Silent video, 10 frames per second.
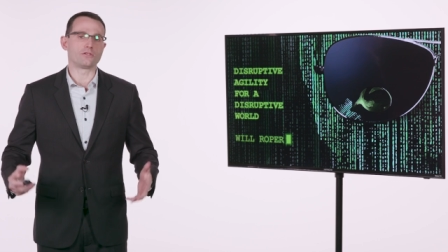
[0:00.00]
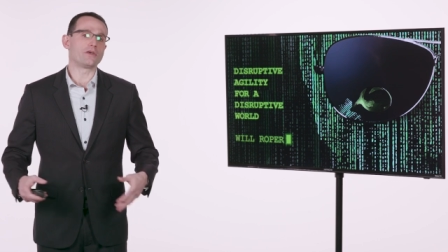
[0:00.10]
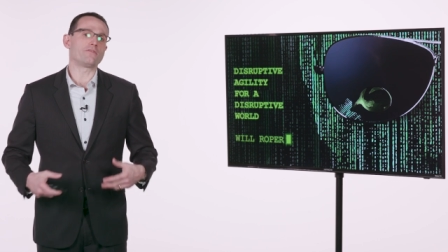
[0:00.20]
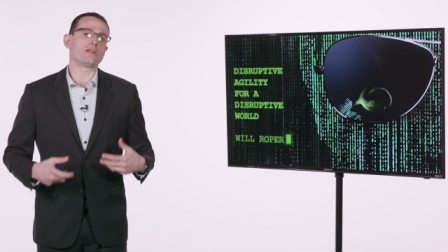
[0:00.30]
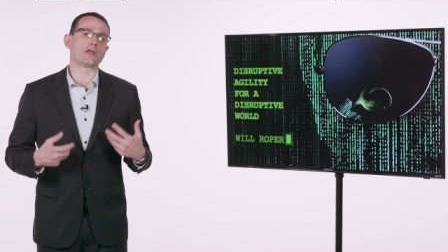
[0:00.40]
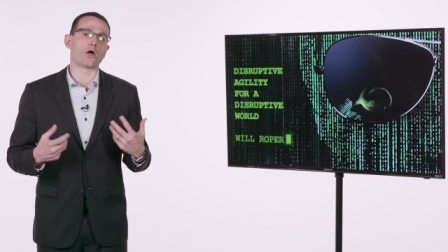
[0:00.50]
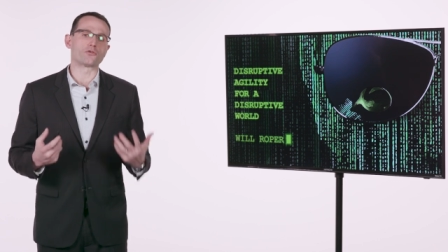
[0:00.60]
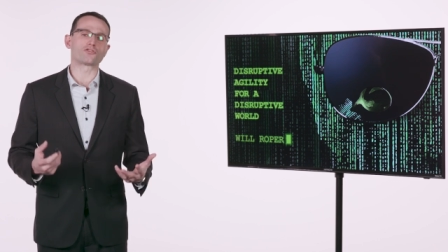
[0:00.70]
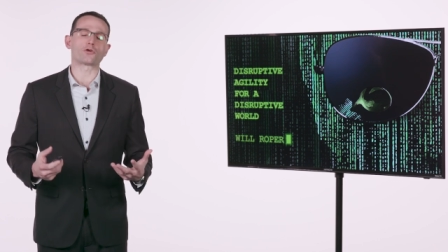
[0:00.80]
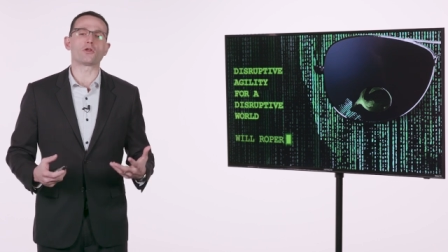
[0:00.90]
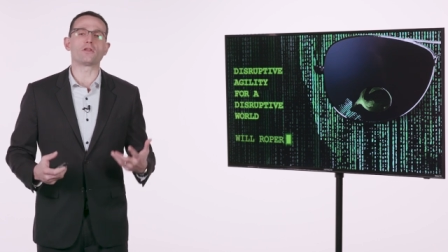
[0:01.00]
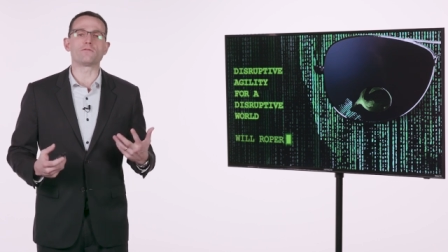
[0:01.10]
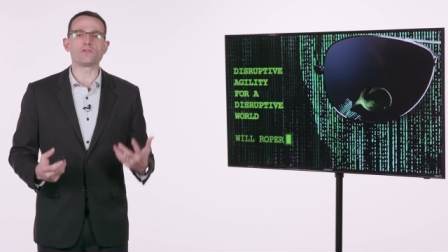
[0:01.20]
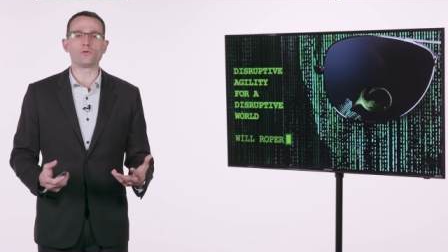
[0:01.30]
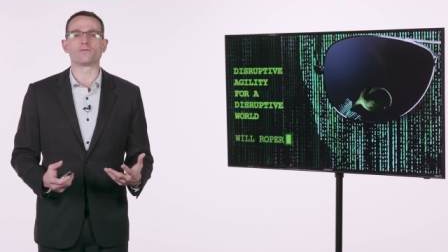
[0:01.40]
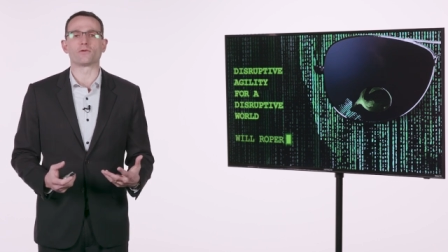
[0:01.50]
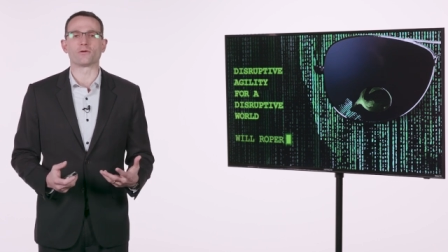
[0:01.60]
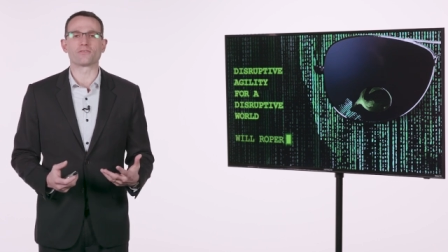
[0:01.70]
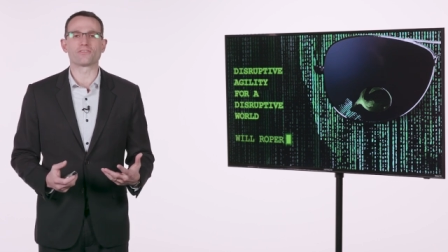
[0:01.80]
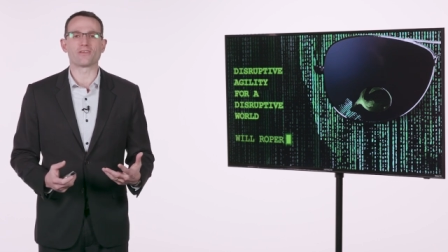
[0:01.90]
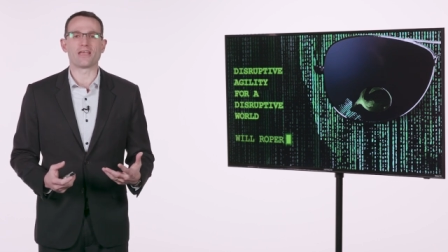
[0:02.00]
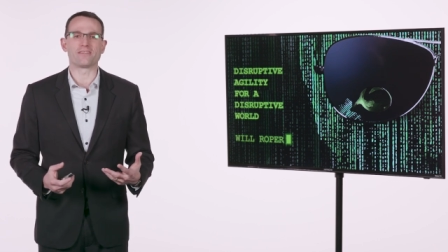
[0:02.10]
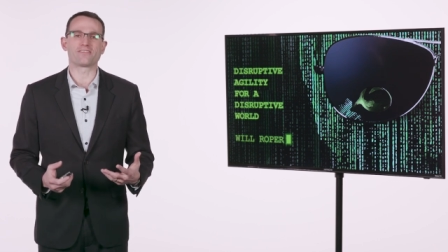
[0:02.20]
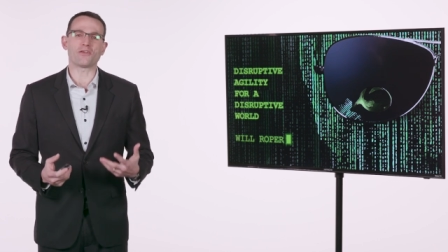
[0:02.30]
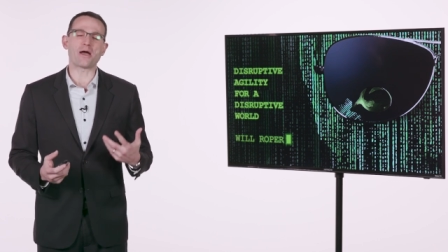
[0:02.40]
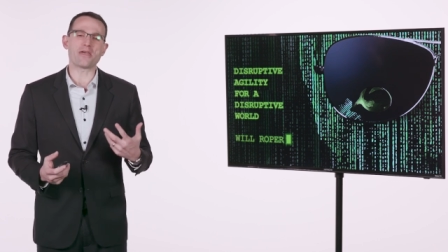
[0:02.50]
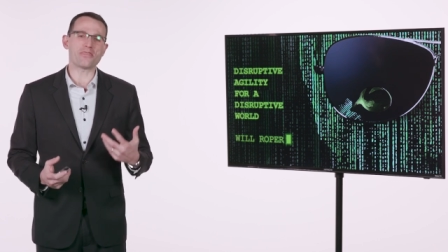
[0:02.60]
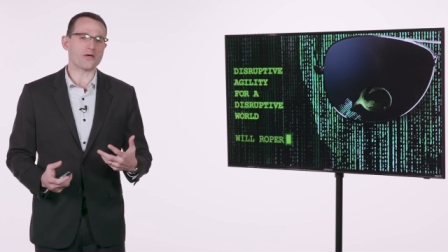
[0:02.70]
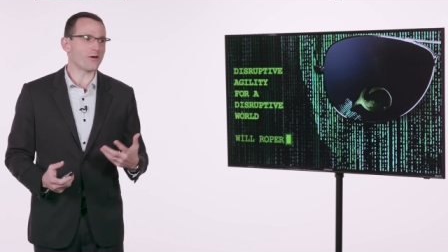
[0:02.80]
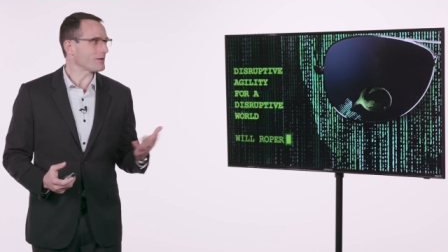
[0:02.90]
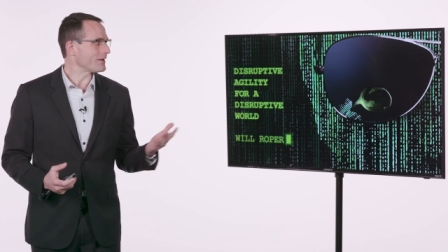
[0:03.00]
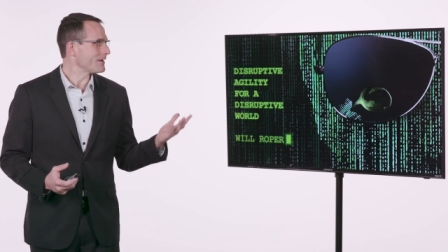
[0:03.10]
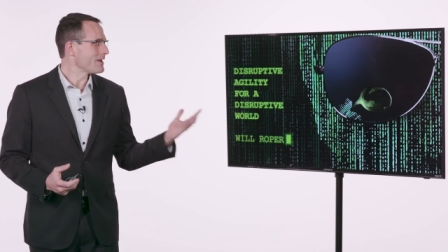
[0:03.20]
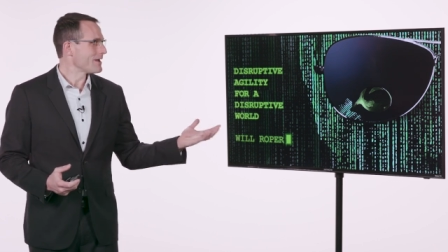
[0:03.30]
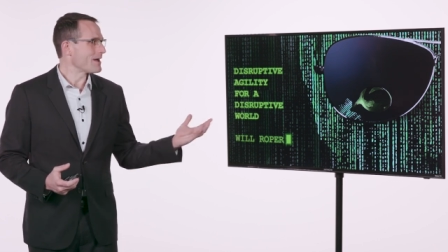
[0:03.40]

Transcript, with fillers: live in an alternative universe, and so I thought a,